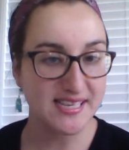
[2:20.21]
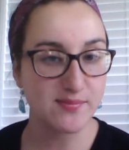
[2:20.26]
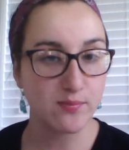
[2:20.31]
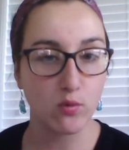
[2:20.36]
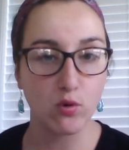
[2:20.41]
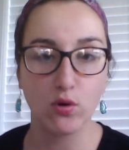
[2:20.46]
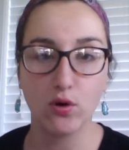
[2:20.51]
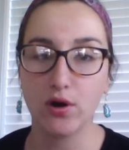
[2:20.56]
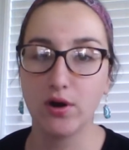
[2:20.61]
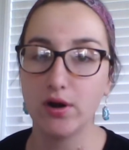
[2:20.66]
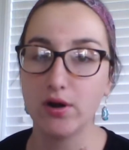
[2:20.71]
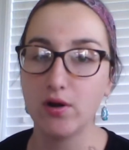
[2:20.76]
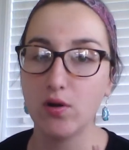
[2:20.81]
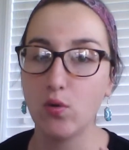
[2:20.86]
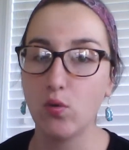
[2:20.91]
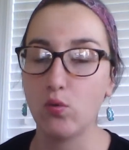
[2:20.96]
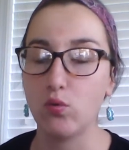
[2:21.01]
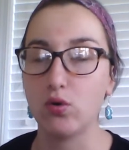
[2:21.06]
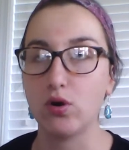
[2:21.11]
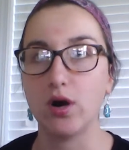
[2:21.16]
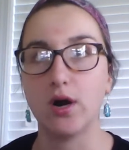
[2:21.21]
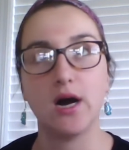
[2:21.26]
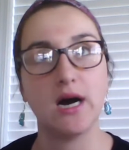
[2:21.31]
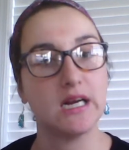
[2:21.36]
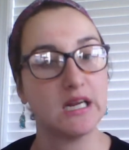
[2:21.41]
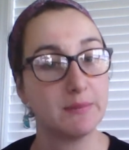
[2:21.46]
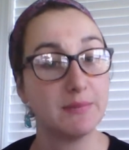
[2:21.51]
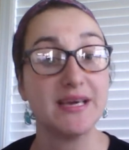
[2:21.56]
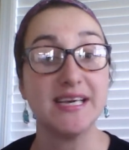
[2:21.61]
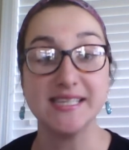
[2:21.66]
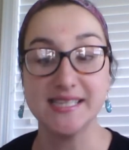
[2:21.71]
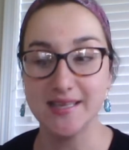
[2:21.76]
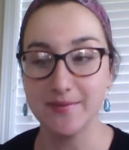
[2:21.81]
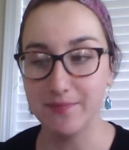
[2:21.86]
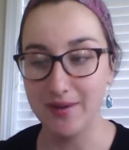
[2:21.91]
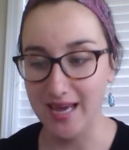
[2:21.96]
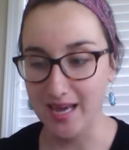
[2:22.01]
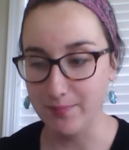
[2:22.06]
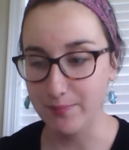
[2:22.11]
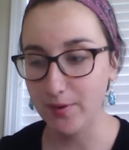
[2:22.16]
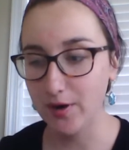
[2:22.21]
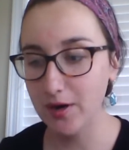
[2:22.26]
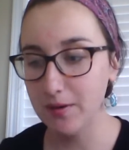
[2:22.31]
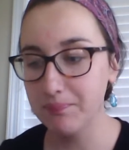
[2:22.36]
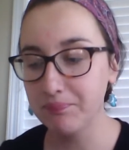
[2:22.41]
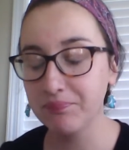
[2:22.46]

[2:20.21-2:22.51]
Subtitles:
board or on a piece of paper.